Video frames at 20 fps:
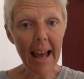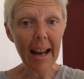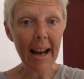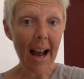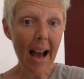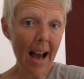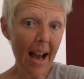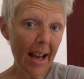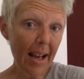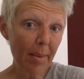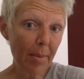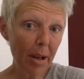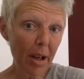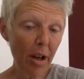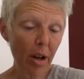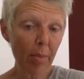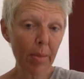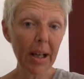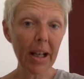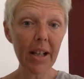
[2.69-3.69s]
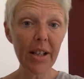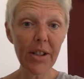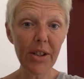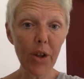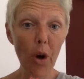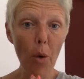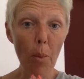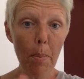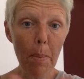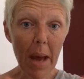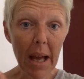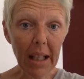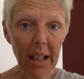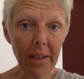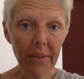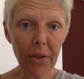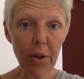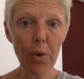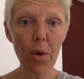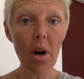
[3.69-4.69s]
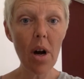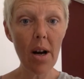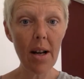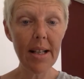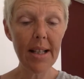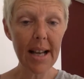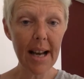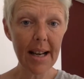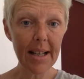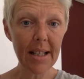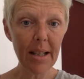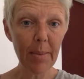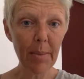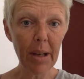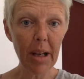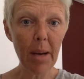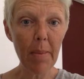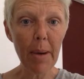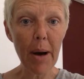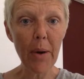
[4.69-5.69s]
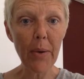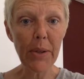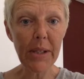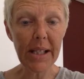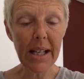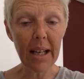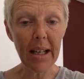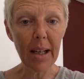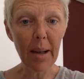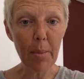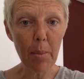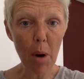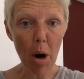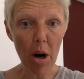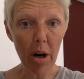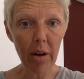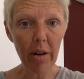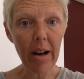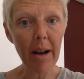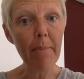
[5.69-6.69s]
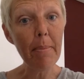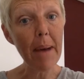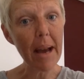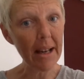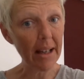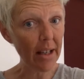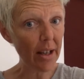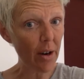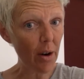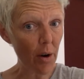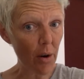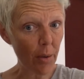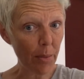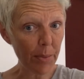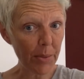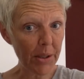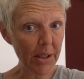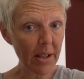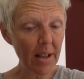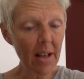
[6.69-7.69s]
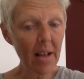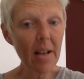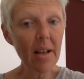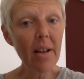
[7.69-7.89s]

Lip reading: and I am here because so many of you contacted me about sending Margaret Maggie Holmes.